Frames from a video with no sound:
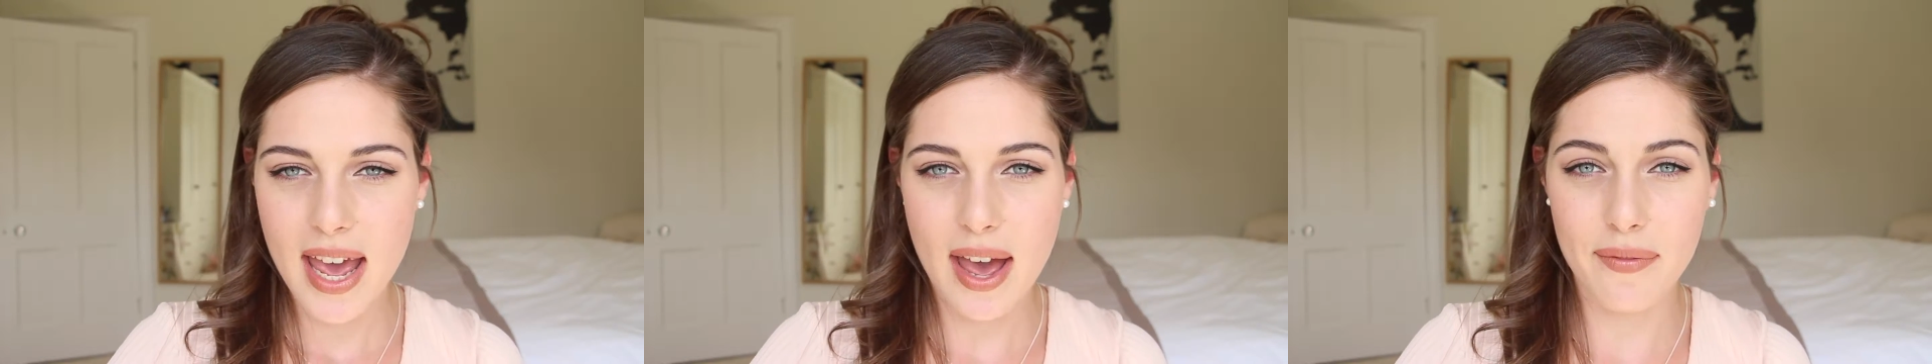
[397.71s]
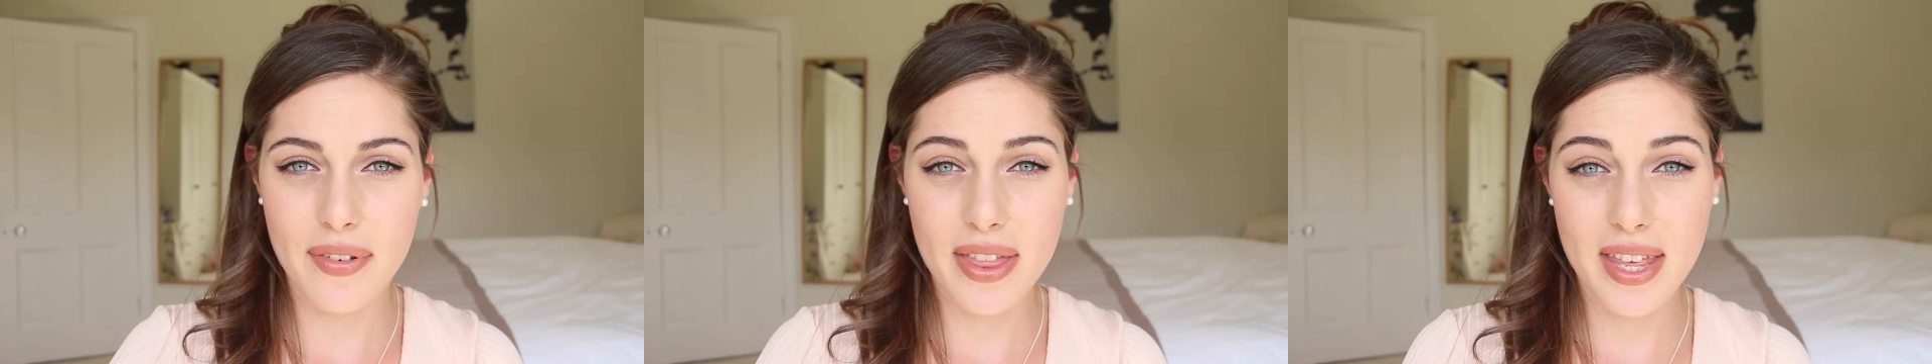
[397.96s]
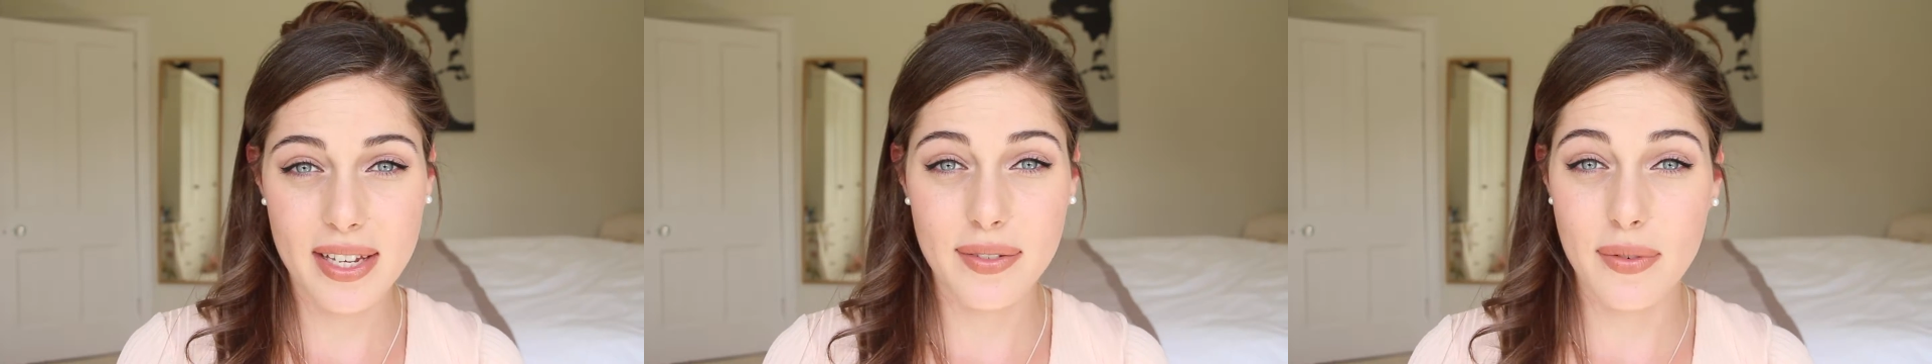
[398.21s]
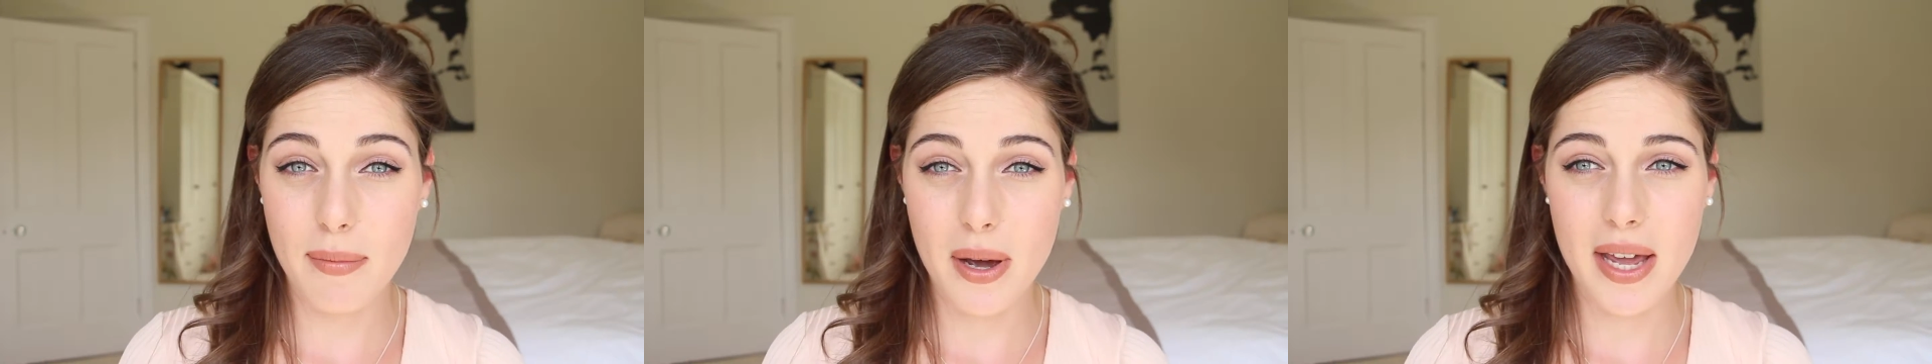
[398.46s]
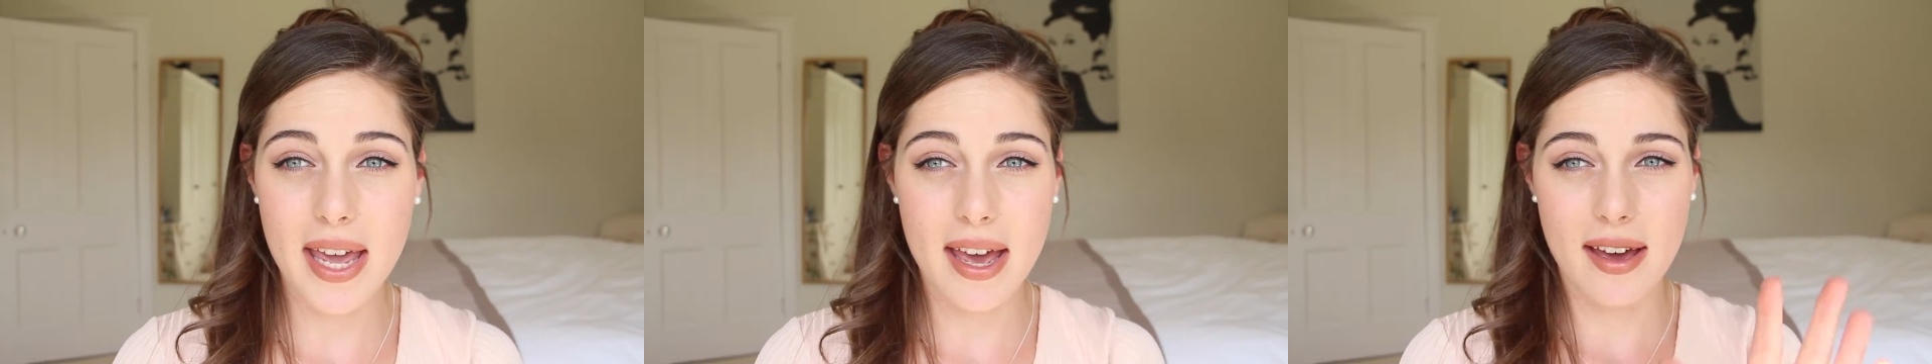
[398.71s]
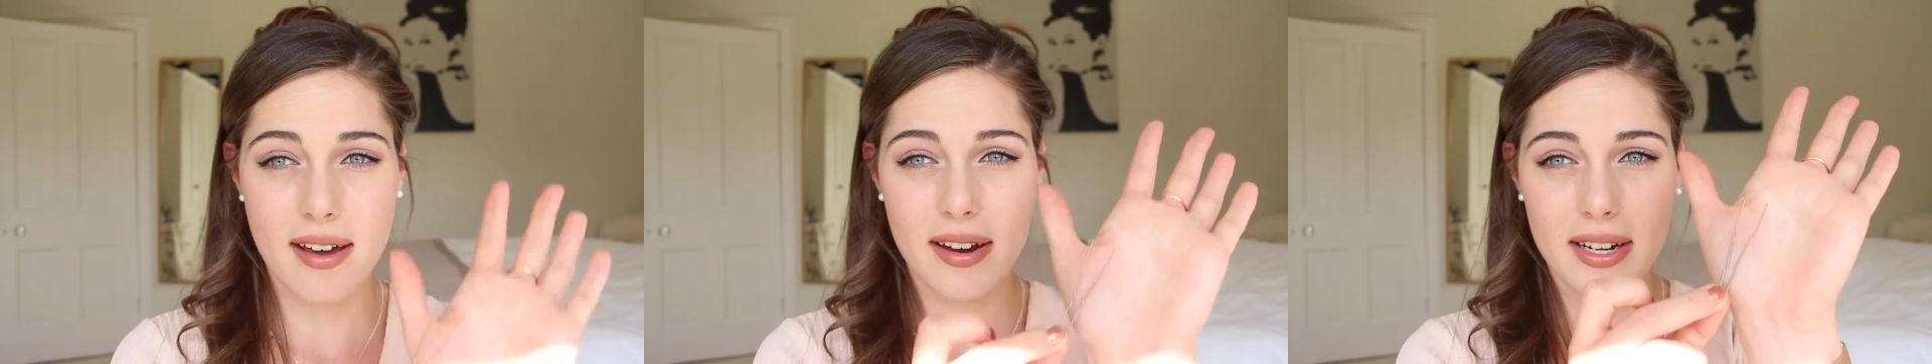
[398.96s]
And for this, for my
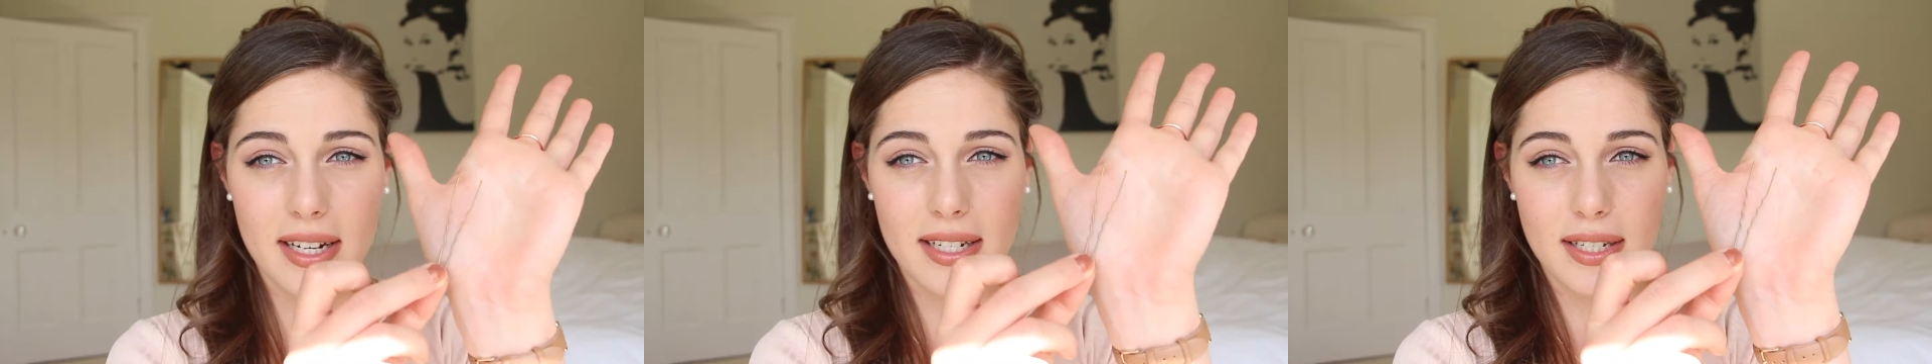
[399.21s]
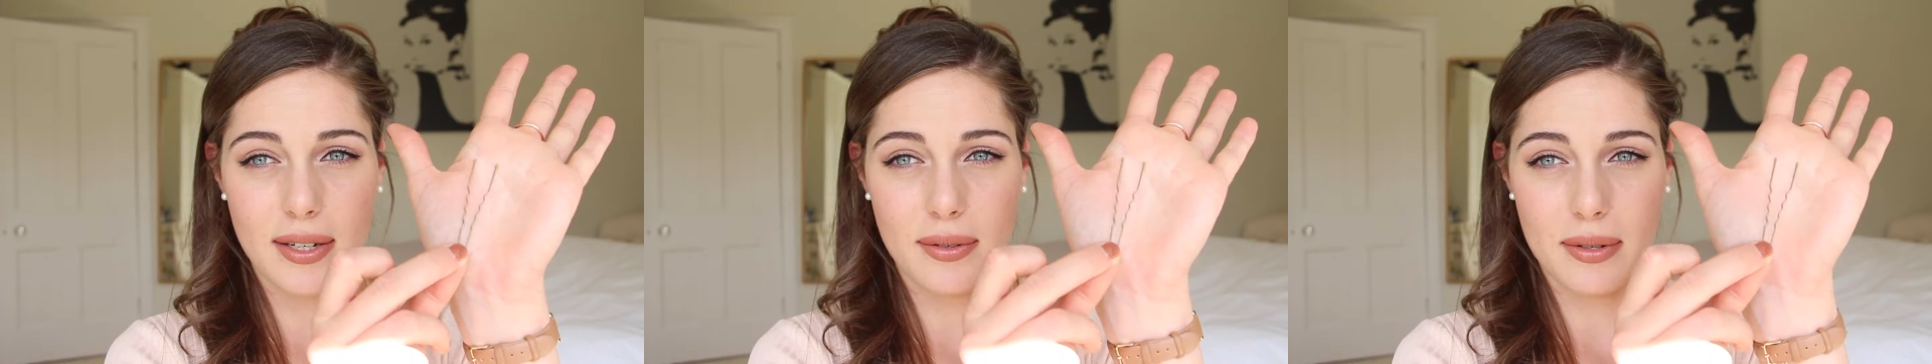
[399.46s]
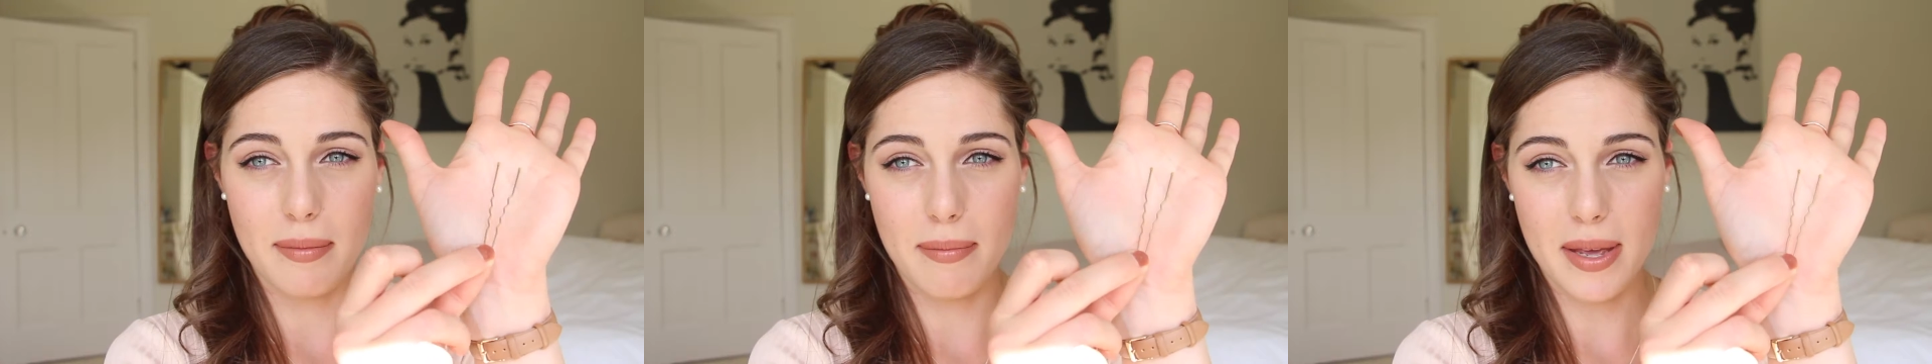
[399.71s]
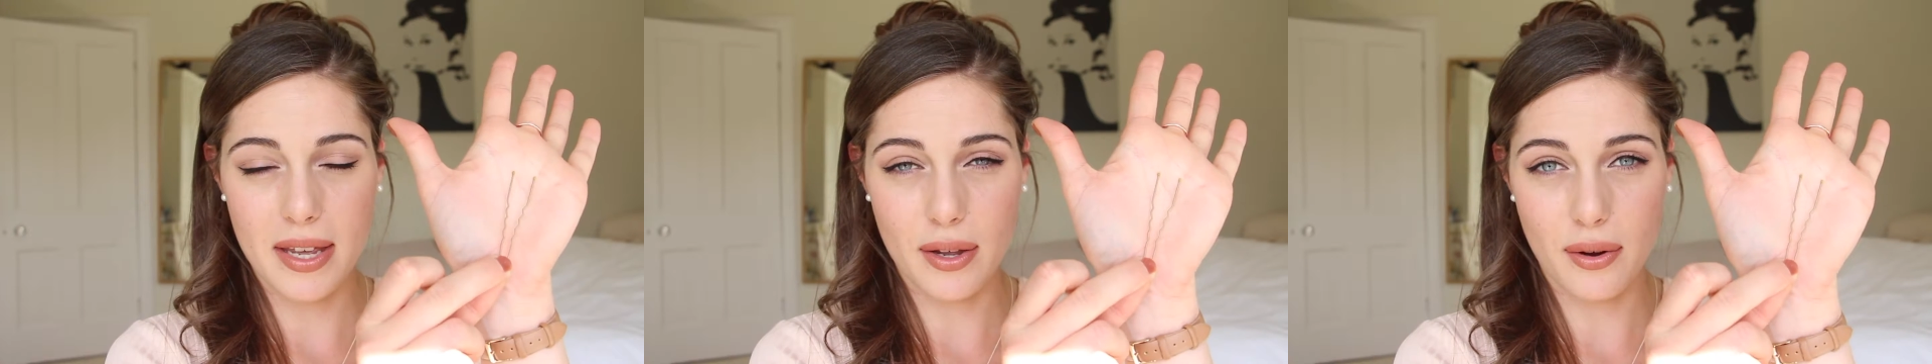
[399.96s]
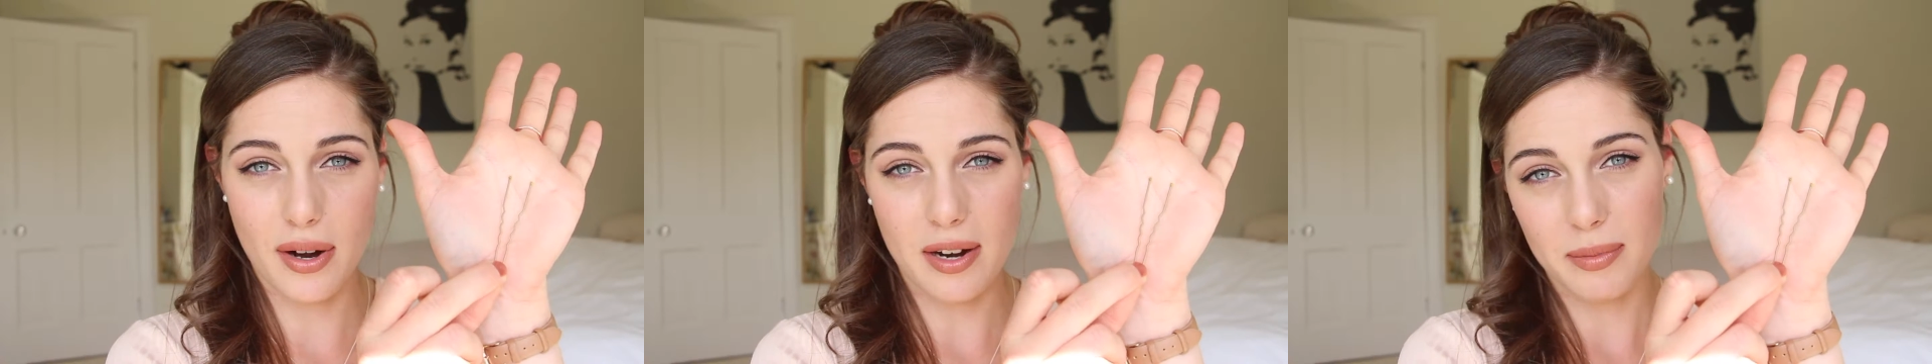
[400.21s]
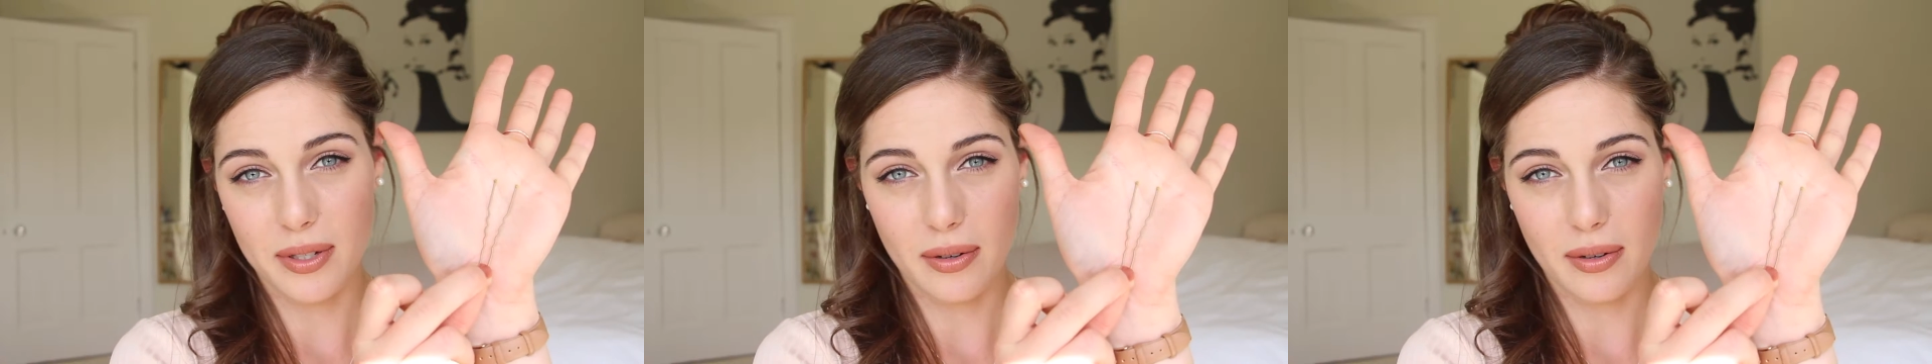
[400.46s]
hair, I need to use bigger grips,